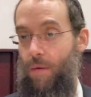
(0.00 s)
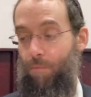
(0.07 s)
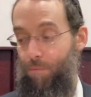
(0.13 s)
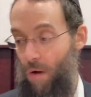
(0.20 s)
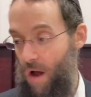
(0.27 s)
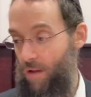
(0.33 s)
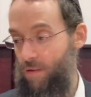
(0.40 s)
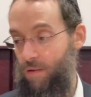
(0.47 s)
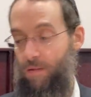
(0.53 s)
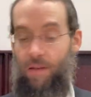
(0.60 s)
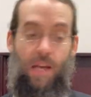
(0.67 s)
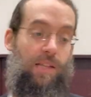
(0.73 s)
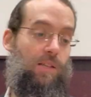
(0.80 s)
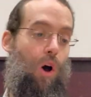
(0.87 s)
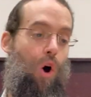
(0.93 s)
But
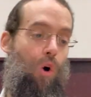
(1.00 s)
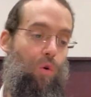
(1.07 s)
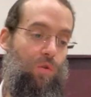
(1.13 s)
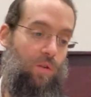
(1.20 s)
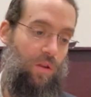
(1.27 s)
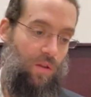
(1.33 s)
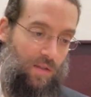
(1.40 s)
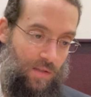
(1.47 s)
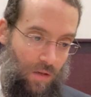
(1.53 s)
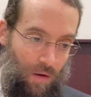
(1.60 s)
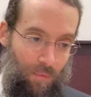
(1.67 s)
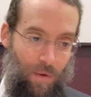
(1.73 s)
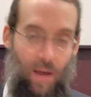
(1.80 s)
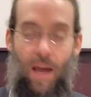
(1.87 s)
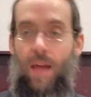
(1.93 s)
it's owed to the
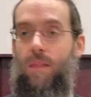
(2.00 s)
k'suba